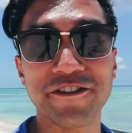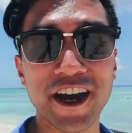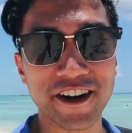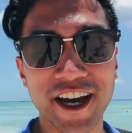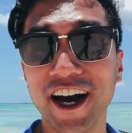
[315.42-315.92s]

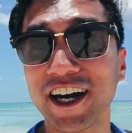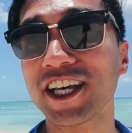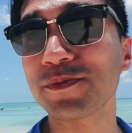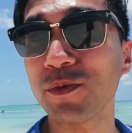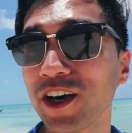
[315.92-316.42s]
very hot.
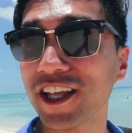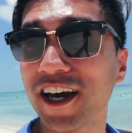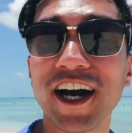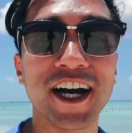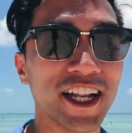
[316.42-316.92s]
It's boiling
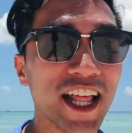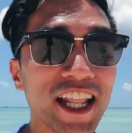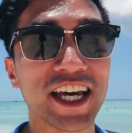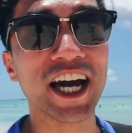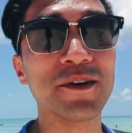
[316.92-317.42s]
hot.
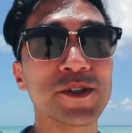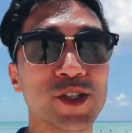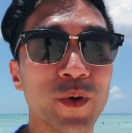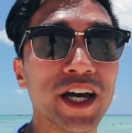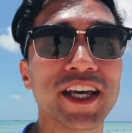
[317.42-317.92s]
Like, I am
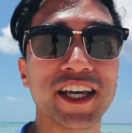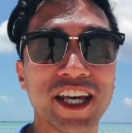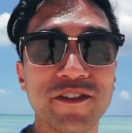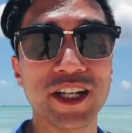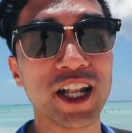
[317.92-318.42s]
sweating
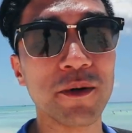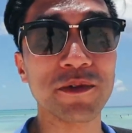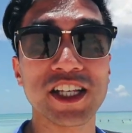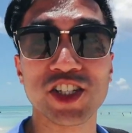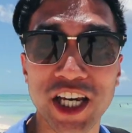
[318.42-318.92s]
even if I'm
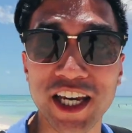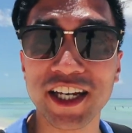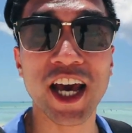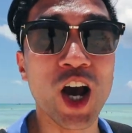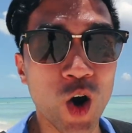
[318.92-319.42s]
in the
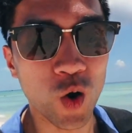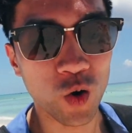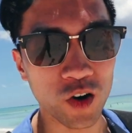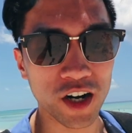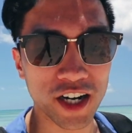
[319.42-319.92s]
shade
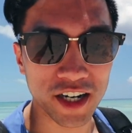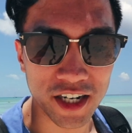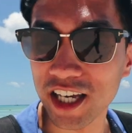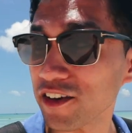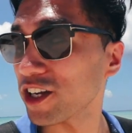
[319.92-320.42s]
or
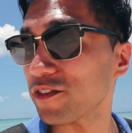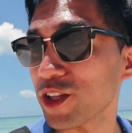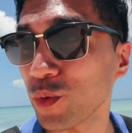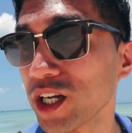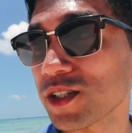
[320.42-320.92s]
even if
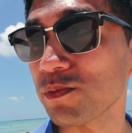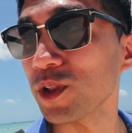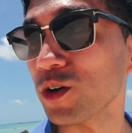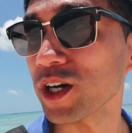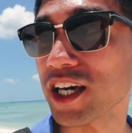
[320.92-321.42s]
the wind is
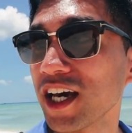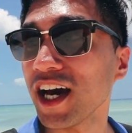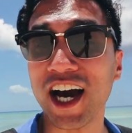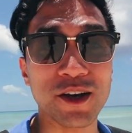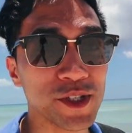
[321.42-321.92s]
blowing.
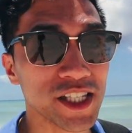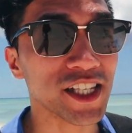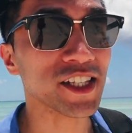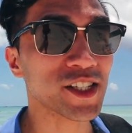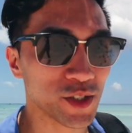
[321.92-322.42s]
I'm
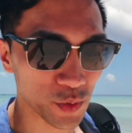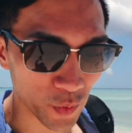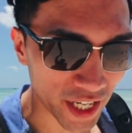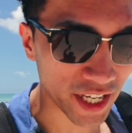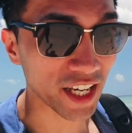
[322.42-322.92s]
still
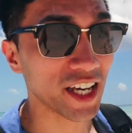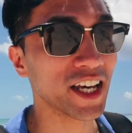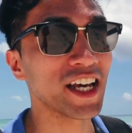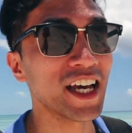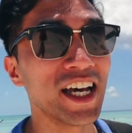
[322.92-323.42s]
sweating.
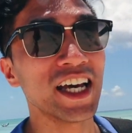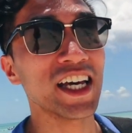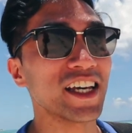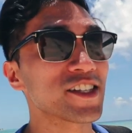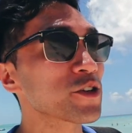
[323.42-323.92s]

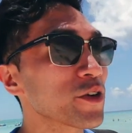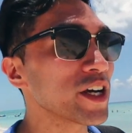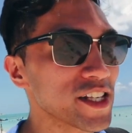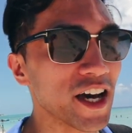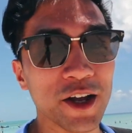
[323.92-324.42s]
It's
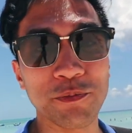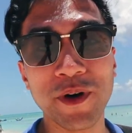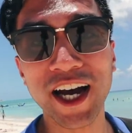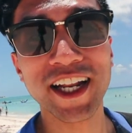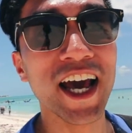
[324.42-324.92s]
crazy hot.
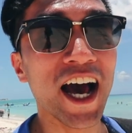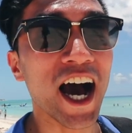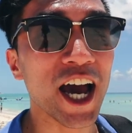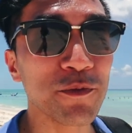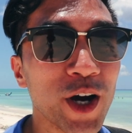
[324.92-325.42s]
But
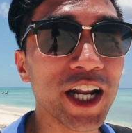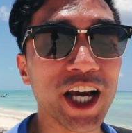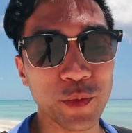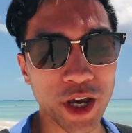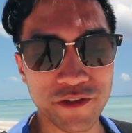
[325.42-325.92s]
I'm running
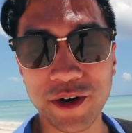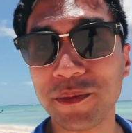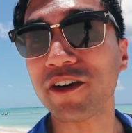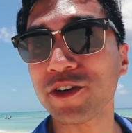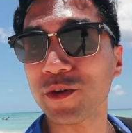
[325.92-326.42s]
away
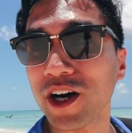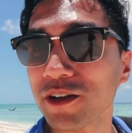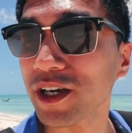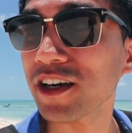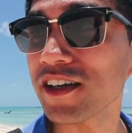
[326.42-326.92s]
from
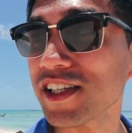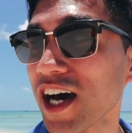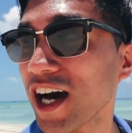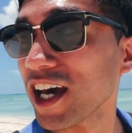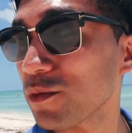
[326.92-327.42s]
everyone because
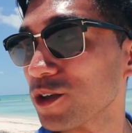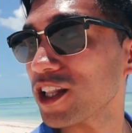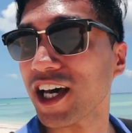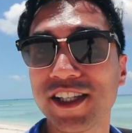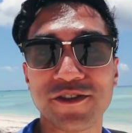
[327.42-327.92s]
I would
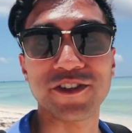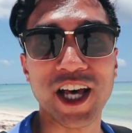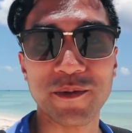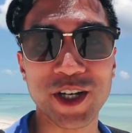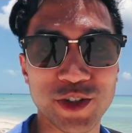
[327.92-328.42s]
like to
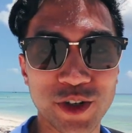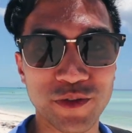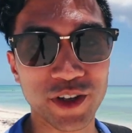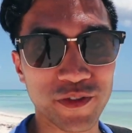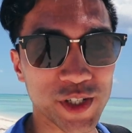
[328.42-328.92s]
fly my drone
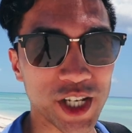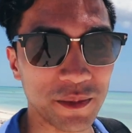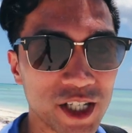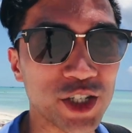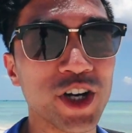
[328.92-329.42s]
for the first time
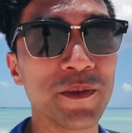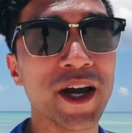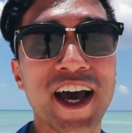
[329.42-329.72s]
on this trip,